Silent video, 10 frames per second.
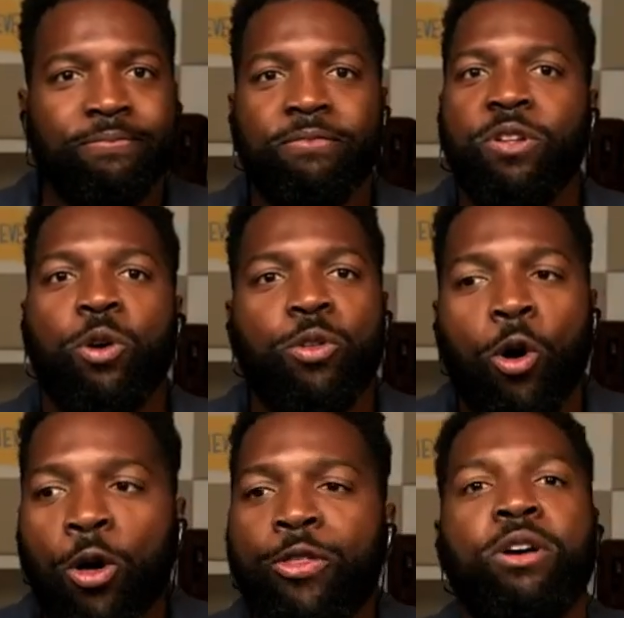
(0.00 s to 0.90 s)

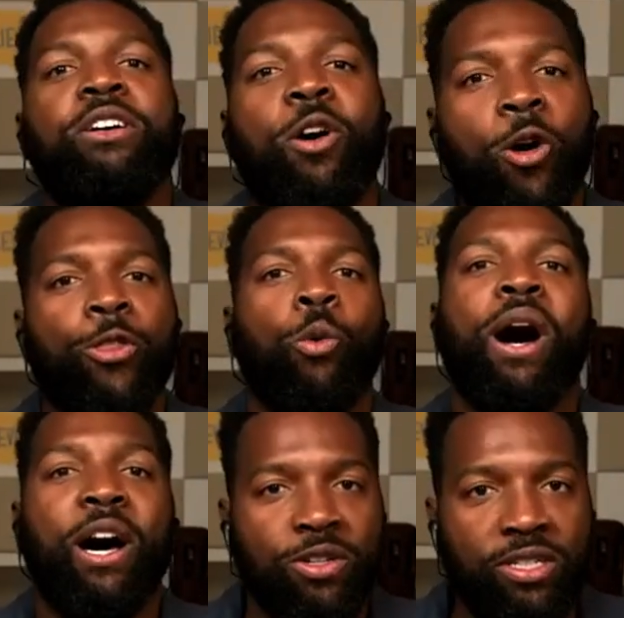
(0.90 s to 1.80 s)
all the
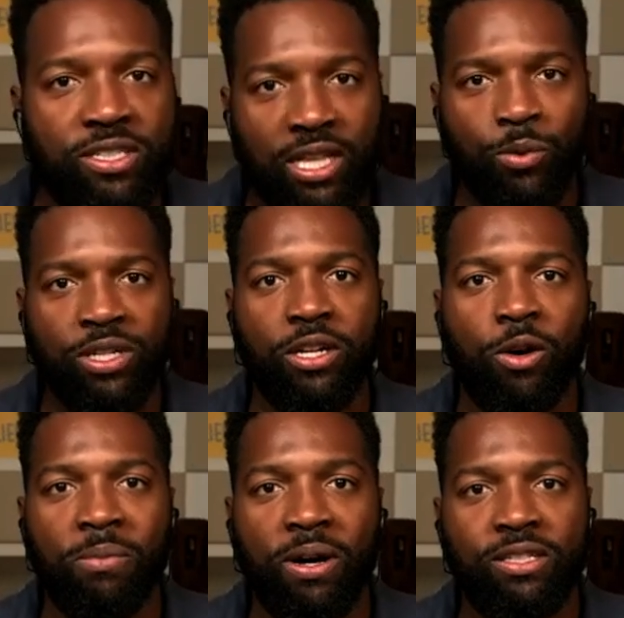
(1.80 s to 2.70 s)
wildness that we know
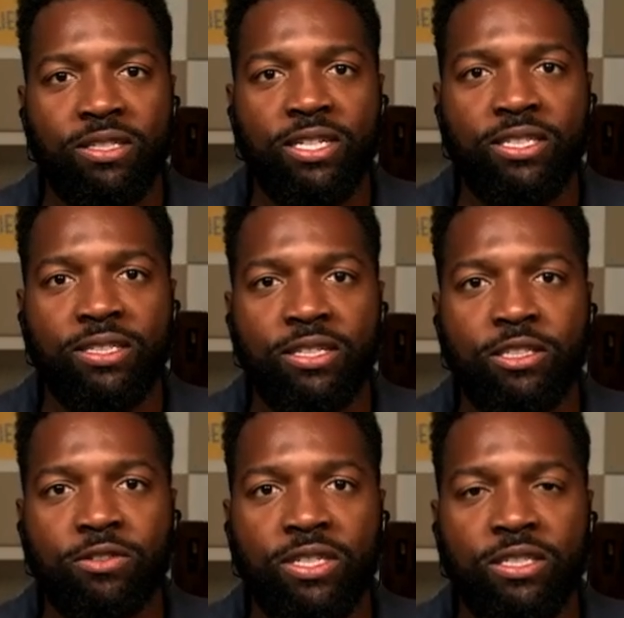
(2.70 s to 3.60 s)
about this nation's
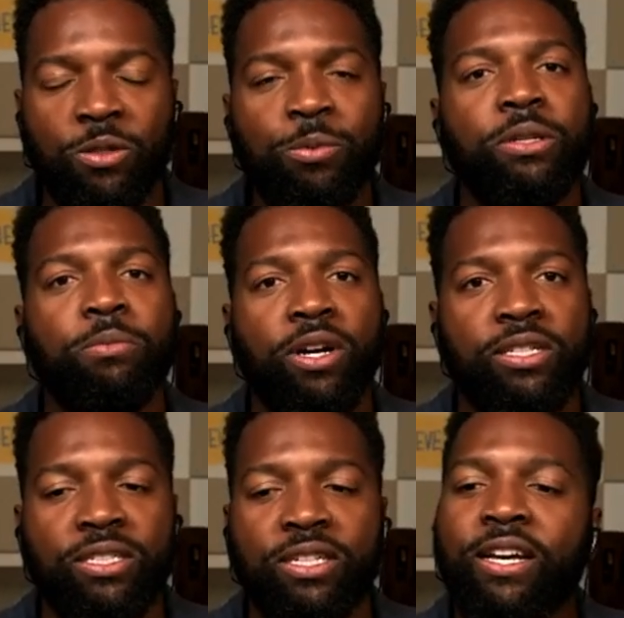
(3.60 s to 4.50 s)
history is still pretty present.